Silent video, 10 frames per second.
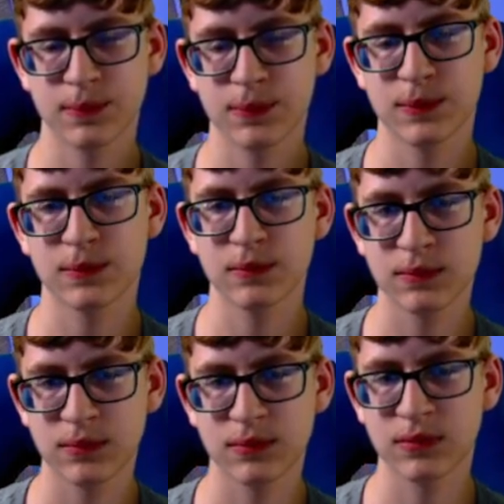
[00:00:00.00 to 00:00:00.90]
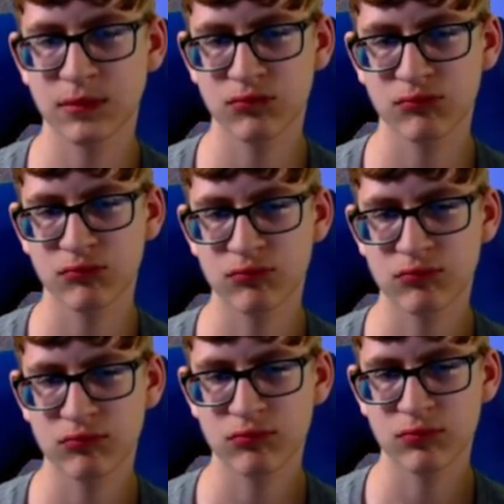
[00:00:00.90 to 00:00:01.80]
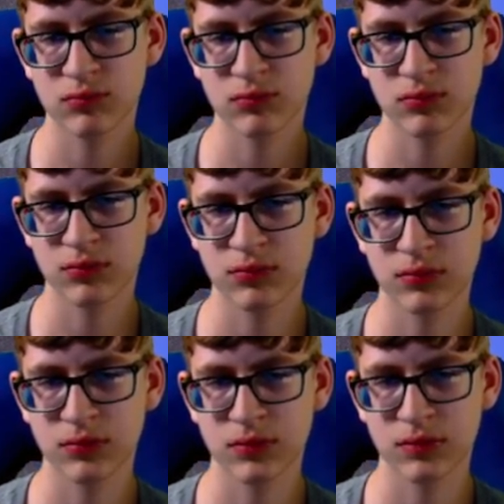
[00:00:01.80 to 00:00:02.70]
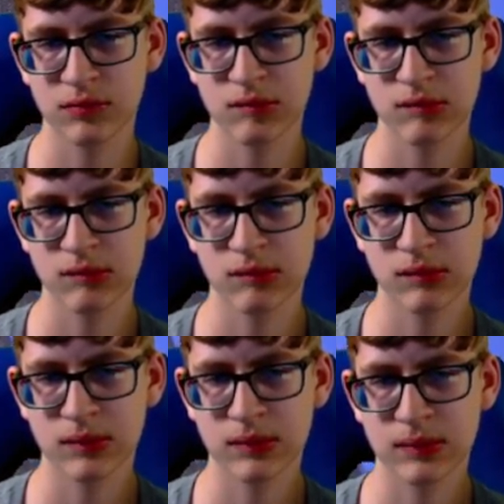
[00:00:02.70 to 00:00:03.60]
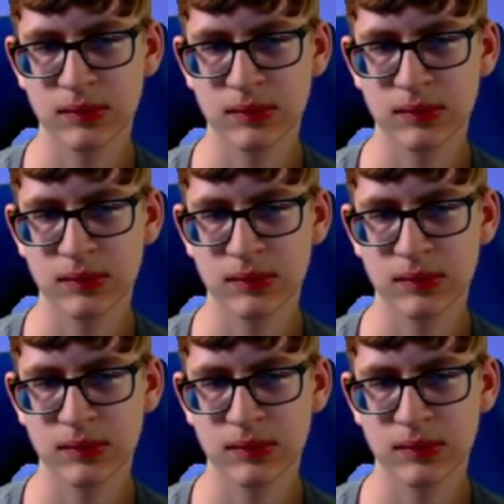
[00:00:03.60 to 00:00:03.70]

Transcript: The person shown says nothing.